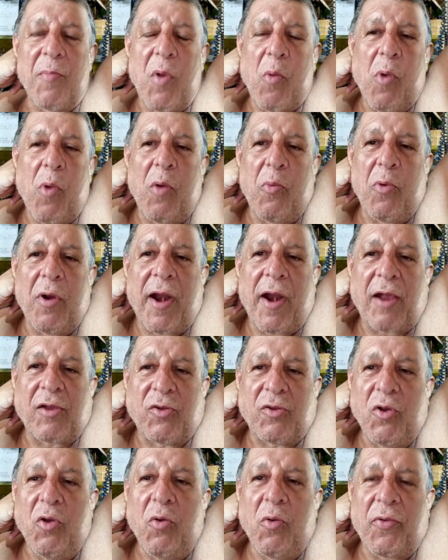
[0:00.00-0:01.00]
But what would I
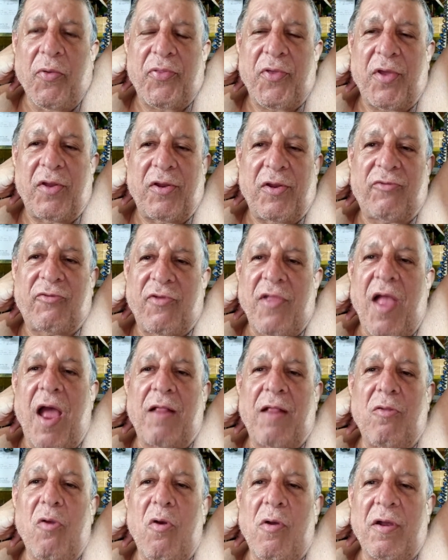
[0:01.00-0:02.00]
do with it? It's
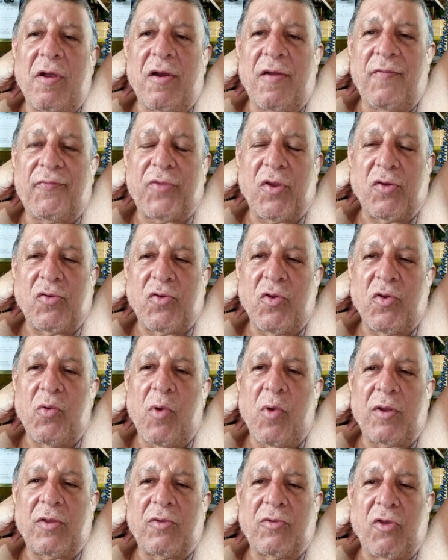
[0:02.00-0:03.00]
not long enough to do
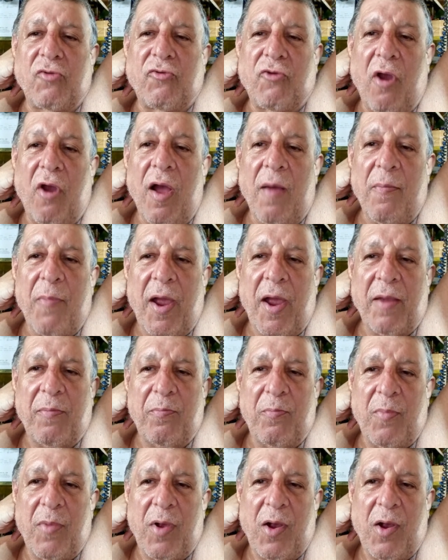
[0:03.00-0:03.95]
what the job I